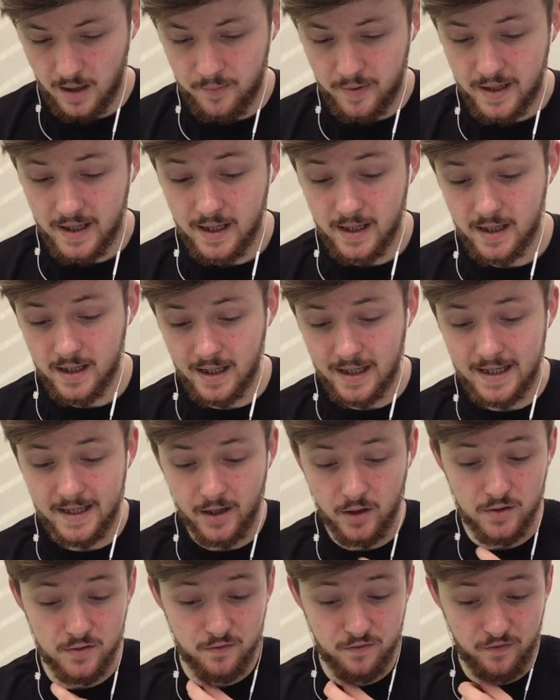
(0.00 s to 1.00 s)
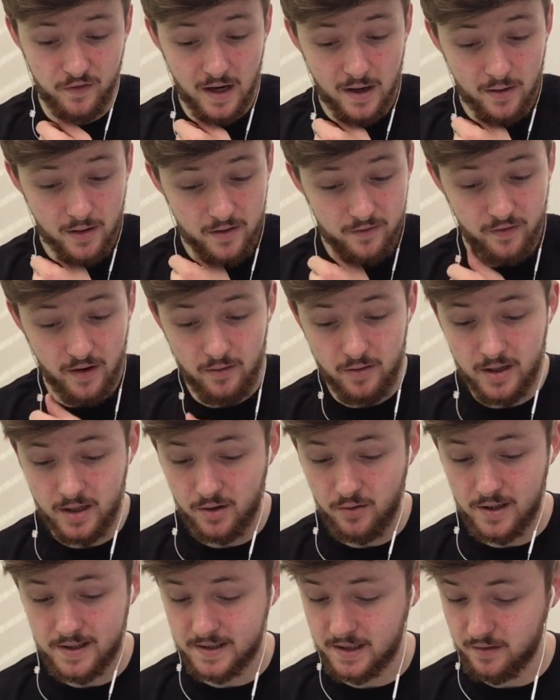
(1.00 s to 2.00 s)
Here he goes very, very
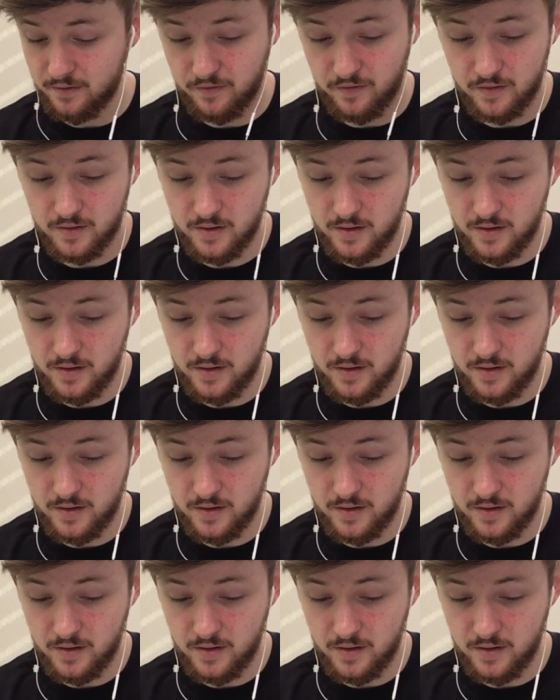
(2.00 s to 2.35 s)
aggressive.